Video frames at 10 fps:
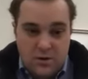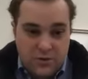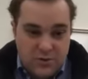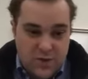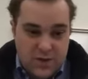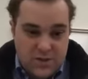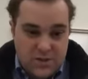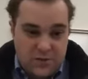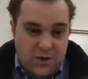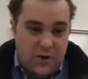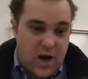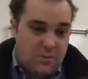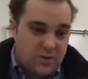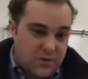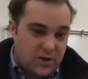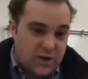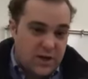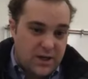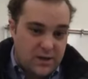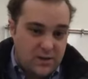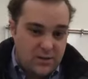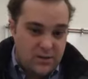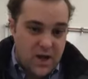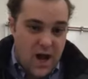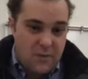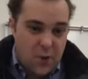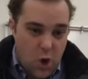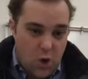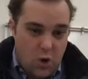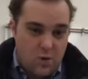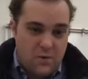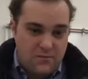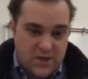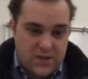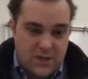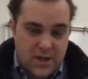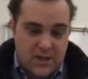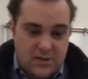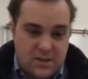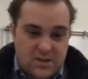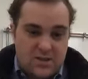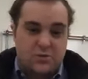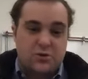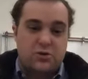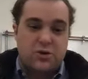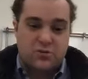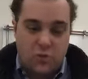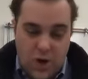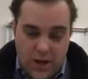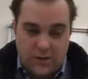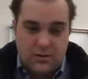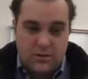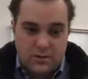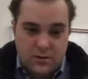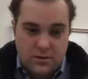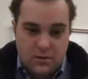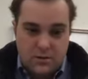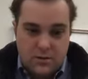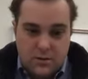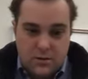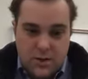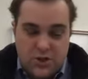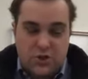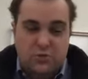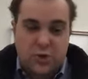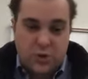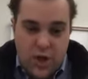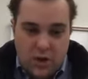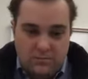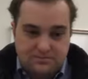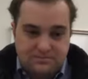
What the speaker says: which means if you're hyperventilating, then CO2 does what? It should build up.